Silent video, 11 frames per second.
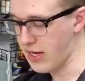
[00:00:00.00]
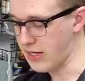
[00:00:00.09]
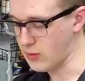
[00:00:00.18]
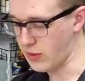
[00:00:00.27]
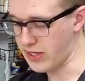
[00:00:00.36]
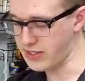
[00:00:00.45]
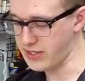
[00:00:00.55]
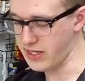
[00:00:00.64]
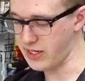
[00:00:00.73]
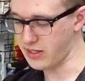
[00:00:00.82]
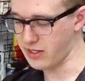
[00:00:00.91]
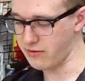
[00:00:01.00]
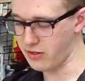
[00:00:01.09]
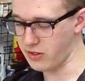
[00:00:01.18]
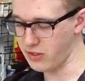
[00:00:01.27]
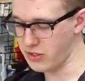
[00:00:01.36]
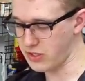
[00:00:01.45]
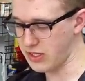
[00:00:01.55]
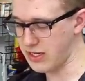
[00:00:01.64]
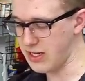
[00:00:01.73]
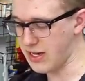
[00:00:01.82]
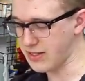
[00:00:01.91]
As well as the Converge
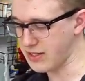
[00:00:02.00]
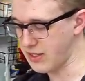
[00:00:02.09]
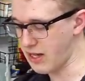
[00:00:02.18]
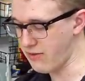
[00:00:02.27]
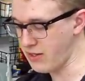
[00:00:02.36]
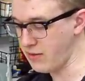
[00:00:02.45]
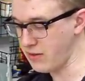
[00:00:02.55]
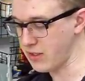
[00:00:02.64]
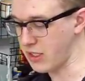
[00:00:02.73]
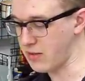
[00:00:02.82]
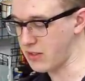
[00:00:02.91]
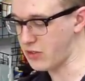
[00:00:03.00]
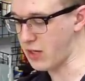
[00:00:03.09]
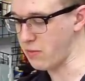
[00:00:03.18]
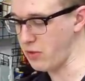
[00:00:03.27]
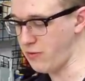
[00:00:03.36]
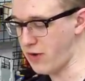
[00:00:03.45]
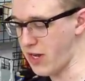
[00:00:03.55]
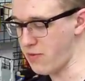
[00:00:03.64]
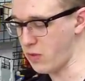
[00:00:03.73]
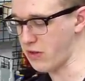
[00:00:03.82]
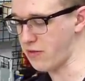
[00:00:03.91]
E X eleven Gundam Astray Blue
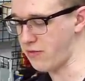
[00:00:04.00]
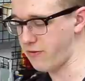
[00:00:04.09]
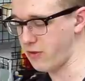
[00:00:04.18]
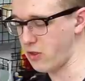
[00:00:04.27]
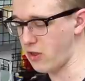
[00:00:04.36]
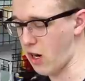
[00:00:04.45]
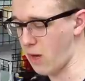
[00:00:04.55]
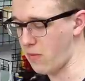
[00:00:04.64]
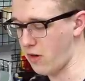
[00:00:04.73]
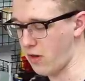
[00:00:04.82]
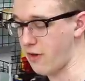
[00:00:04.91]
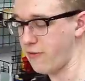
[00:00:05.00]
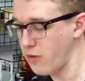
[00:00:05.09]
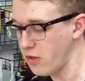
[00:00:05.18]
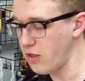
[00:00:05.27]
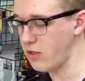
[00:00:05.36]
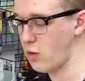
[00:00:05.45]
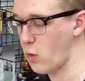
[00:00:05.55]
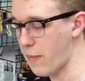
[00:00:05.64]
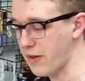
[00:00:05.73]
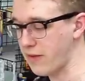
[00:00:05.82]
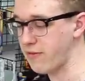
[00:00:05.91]
Frame with full armor, uh, full
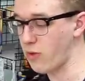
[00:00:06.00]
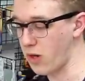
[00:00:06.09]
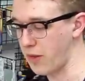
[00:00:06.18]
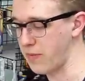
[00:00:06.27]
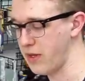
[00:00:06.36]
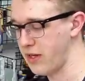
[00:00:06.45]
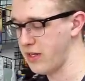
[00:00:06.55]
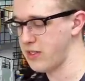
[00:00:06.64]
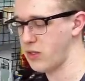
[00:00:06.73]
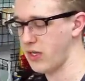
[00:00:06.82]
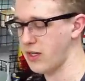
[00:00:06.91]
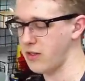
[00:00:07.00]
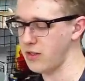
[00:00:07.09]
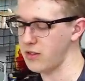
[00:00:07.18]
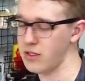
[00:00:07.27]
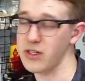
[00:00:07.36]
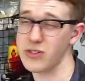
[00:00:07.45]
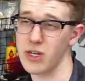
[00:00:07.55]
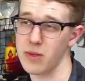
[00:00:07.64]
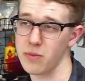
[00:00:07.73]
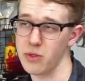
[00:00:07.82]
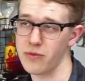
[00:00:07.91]
weapon form. So again, the
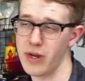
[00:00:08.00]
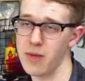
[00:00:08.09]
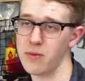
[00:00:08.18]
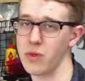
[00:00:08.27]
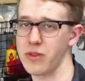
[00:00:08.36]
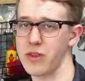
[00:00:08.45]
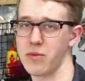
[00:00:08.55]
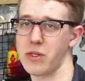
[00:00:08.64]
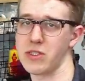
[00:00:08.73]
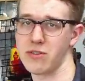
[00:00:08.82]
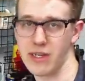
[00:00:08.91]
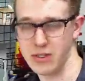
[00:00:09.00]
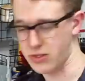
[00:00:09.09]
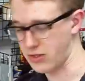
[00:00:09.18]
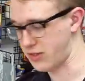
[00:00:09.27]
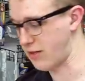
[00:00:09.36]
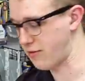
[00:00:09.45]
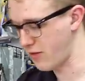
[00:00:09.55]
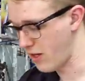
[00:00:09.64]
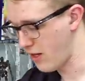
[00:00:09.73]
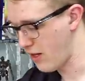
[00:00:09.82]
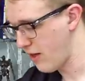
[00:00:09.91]
Astray Blue Frame with a bunch of extra stuff.
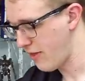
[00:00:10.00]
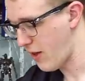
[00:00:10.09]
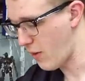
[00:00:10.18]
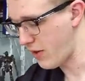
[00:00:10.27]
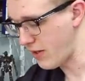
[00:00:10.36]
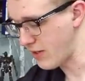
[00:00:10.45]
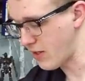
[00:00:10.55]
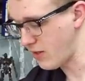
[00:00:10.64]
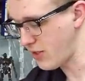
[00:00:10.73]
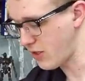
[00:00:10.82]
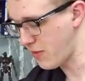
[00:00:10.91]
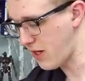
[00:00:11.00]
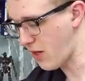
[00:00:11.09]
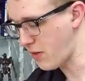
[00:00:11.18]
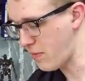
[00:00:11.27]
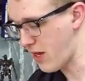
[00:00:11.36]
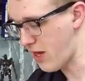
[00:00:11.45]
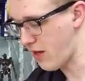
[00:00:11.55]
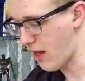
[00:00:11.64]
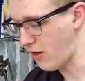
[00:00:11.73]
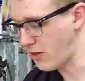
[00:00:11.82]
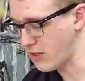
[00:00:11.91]
That one is also coming out in May,
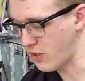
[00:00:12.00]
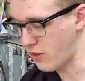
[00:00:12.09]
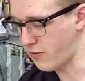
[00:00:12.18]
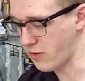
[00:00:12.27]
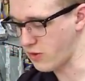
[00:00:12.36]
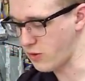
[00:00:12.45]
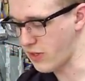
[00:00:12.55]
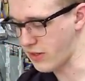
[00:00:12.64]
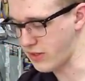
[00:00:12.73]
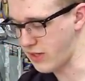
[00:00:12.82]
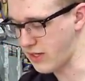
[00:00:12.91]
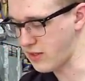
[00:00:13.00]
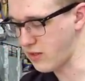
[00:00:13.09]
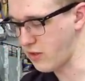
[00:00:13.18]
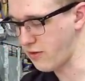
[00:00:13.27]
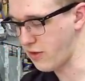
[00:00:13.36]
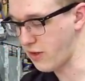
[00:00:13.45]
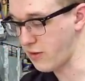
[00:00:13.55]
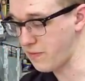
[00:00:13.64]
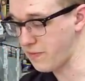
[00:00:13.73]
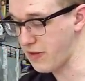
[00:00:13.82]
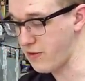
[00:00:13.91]
also for two thousand yen. So the, the,
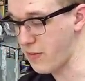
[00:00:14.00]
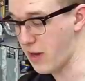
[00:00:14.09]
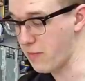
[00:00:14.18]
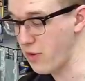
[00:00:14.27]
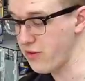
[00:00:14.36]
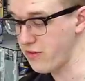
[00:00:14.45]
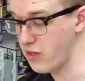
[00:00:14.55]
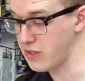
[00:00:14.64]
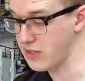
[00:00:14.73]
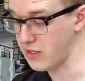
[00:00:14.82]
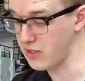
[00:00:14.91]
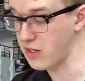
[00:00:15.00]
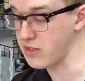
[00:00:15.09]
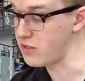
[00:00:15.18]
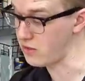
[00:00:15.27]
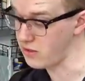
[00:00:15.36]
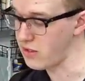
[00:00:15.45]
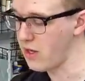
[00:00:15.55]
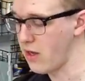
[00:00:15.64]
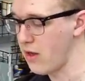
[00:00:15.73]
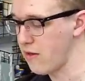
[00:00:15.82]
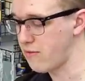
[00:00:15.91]
if you buy both of those, it's going to cost you
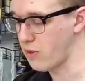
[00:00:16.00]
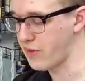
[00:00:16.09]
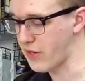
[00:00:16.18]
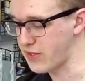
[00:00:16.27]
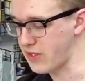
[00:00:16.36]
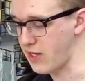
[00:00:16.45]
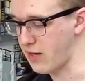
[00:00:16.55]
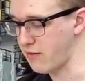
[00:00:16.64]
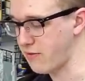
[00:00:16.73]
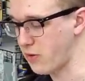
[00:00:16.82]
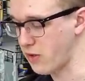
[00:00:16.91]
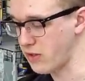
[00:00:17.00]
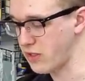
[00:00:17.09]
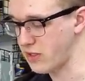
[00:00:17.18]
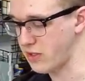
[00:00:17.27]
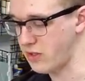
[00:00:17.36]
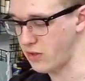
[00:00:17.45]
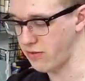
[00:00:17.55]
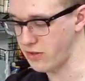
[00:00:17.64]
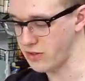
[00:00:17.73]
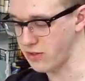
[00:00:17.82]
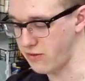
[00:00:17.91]
four thousand yen for just the two of
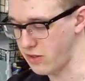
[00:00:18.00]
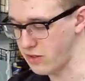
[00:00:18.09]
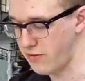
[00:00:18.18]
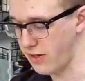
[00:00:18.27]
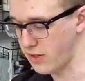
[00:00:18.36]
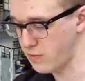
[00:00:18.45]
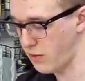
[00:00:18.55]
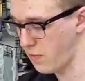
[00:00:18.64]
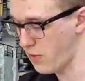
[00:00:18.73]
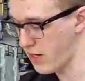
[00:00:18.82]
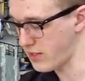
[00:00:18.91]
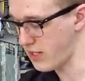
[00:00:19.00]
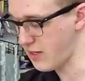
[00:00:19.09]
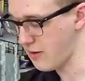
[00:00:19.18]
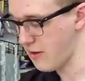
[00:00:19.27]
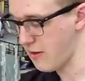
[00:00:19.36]
those Converge figures. Pretty pricey.